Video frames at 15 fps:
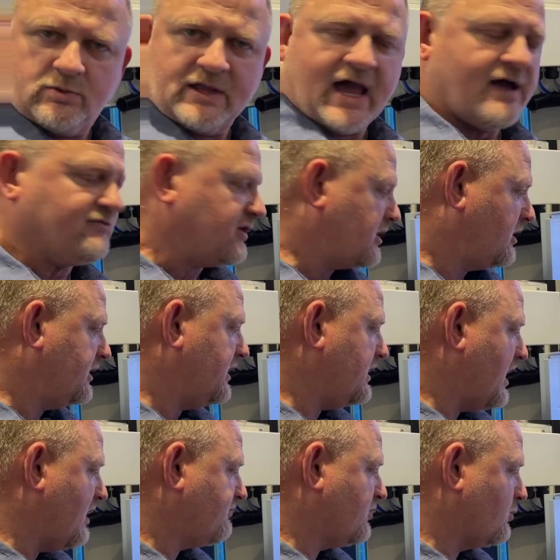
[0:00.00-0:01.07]
have to clean
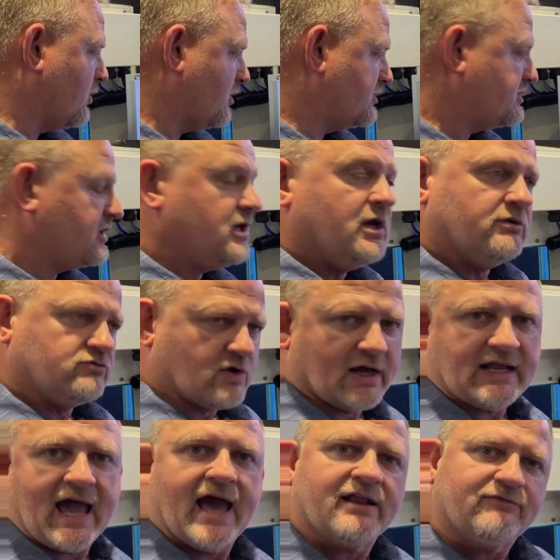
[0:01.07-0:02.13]
afterwards. Try to
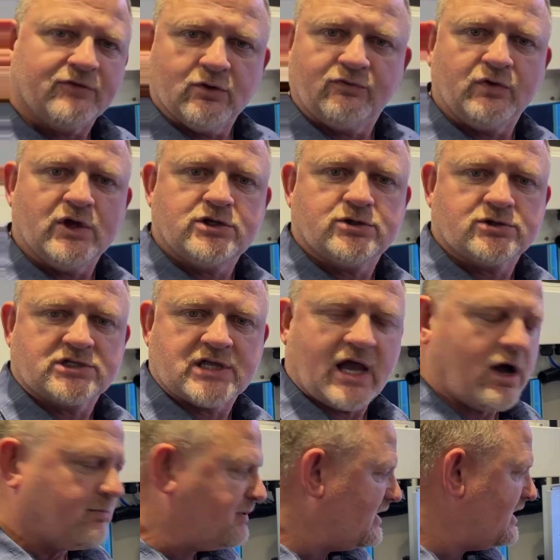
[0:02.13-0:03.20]
add a few features to
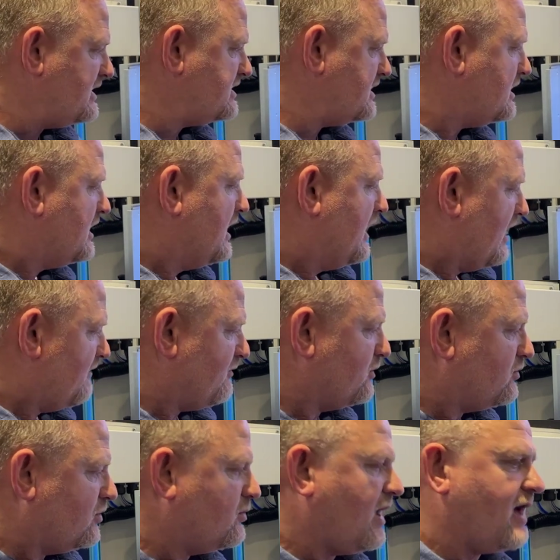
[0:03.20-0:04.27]
help it easy. If you
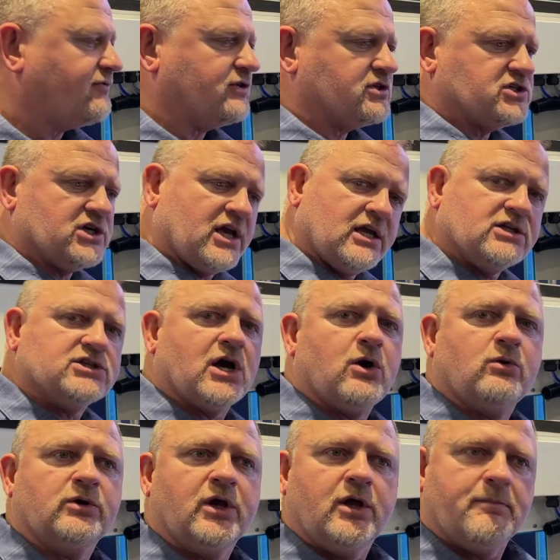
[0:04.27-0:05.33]
do have to change out,
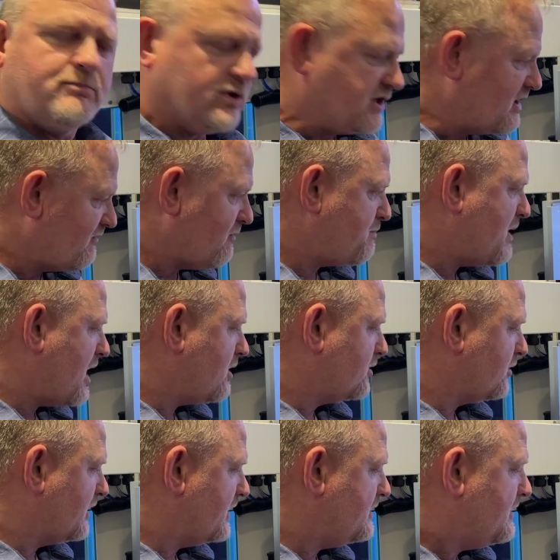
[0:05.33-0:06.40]
put a different powder
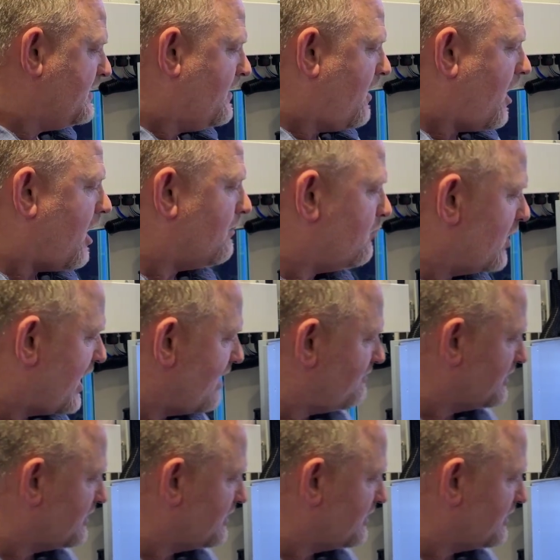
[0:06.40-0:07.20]
in, we have a